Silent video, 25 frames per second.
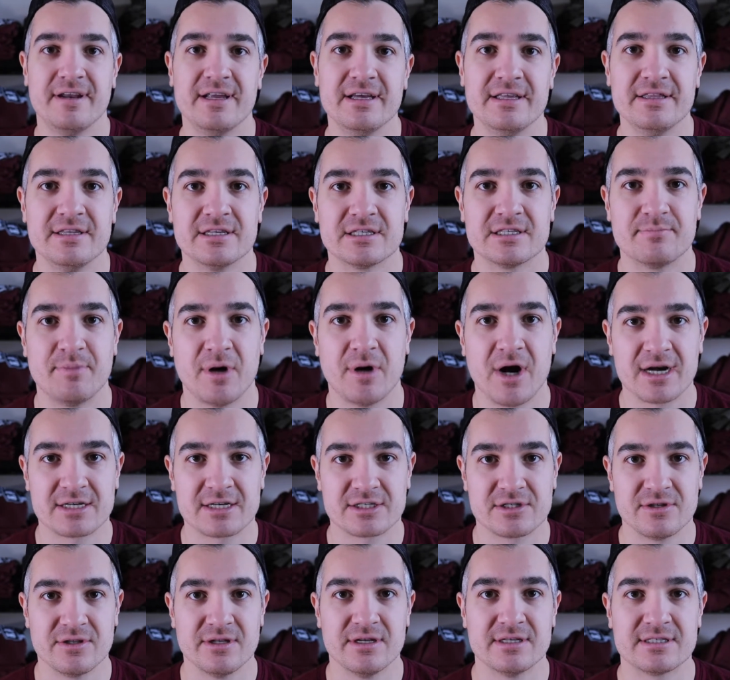it in this
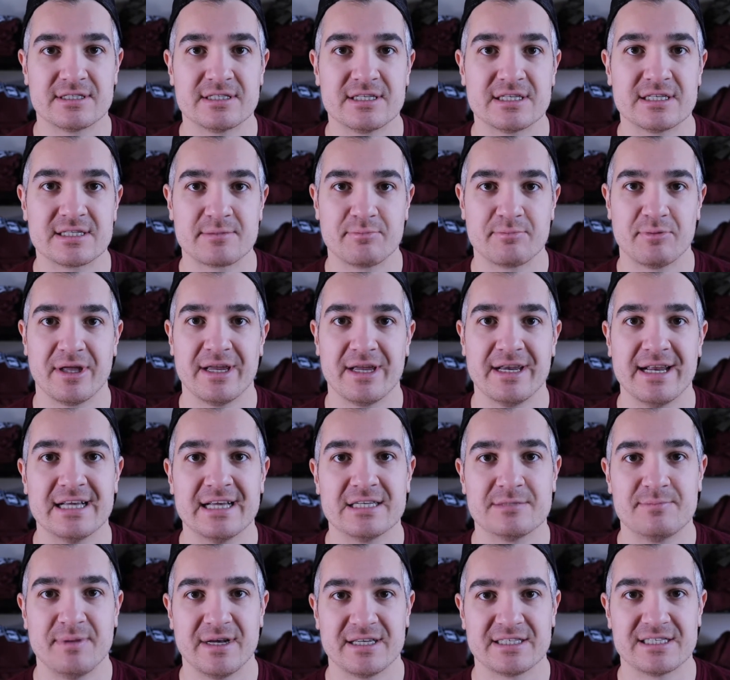box so that it's displayed
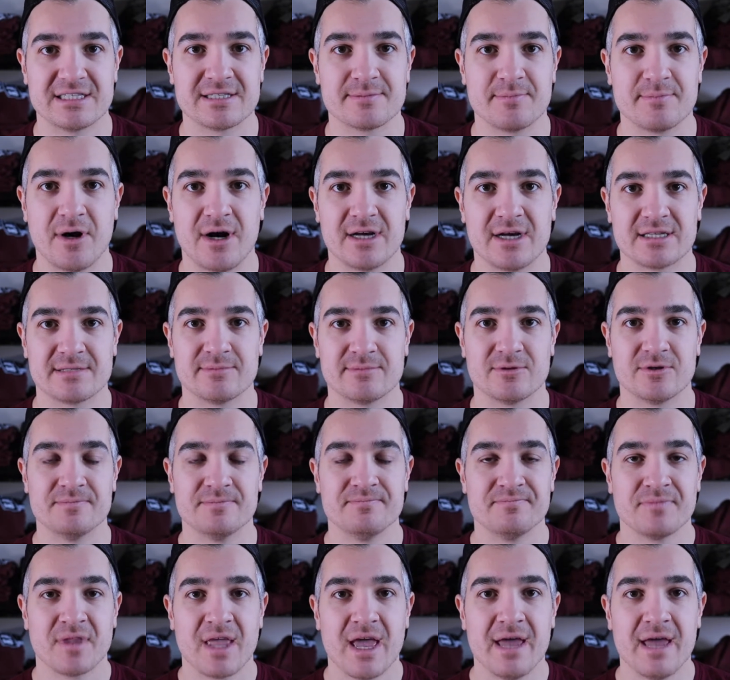as best as possible.